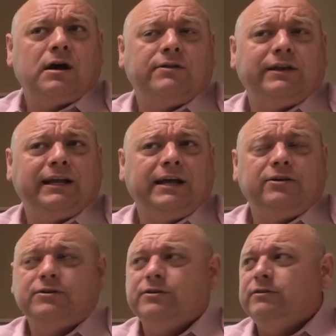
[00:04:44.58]
uh, the
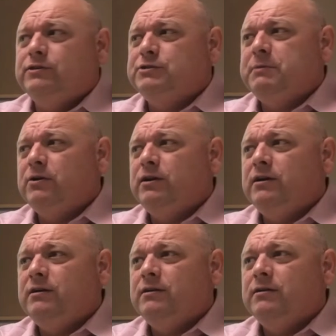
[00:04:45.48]
letter to
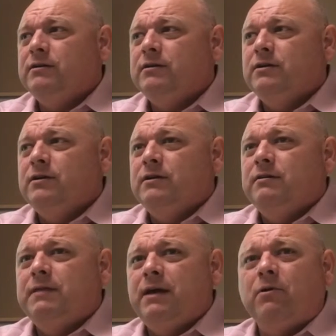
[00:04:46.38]
Smyrna,
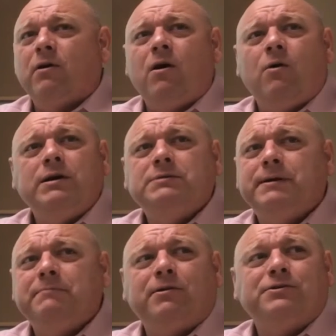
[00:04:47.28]
they were always
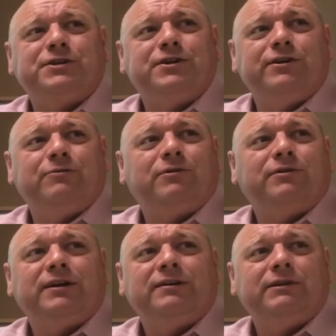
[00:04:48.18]
being persecuted,
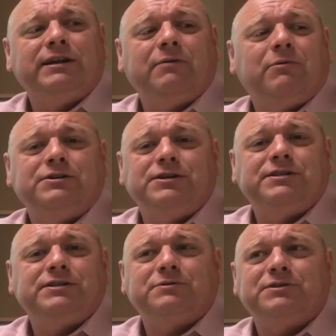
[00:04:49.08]
weren't they? Isn't that what
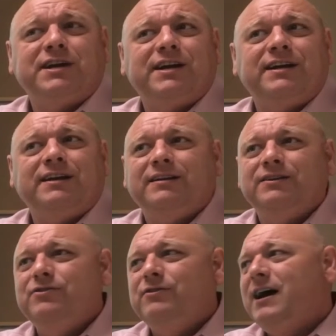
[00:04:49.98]
Jesus was saying?
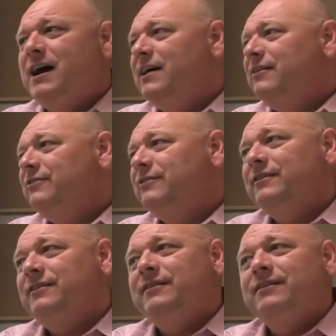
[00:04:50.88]
You
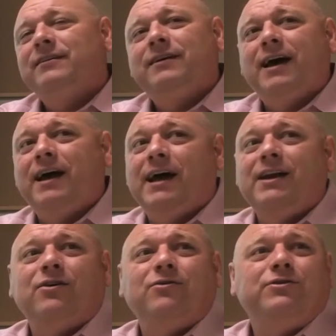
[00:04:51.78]
guys, hey,
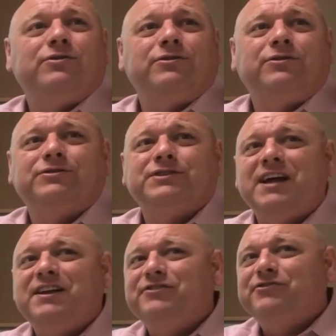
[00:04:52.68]
I know you're you're
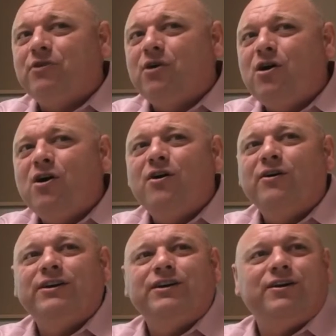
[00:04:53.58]
standing
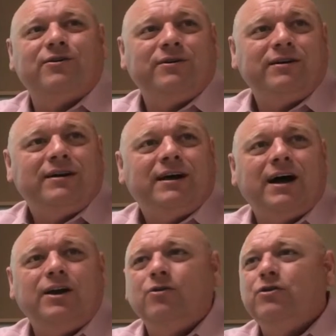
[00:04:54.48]
strong, you know,
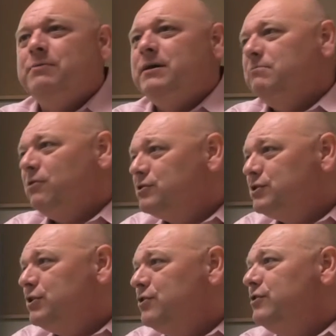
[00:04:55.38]
I know you're being
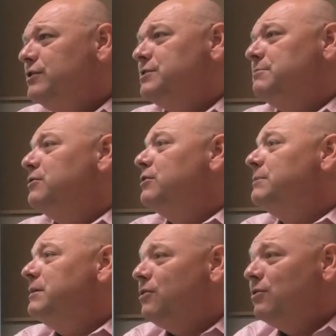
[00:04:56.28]
persecuted. Some of you are
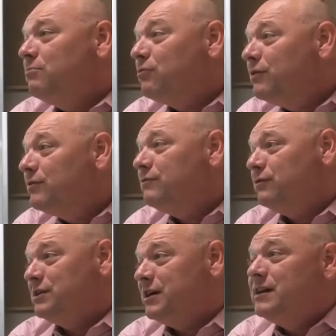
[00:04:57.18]
going to be thrown in prison
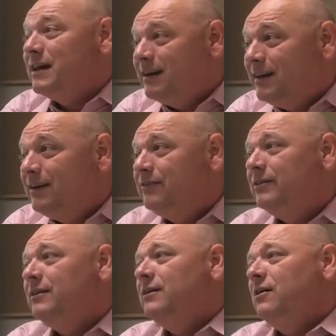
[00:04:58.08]
for 10 days,